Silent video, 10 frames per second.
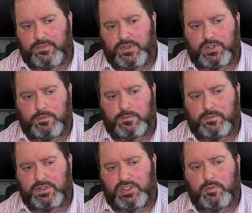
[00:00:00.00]
some
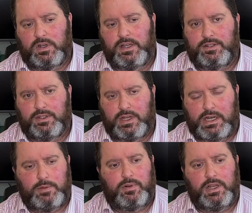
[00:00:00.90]
simulated
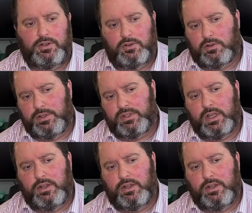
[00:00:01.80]
airplane noise,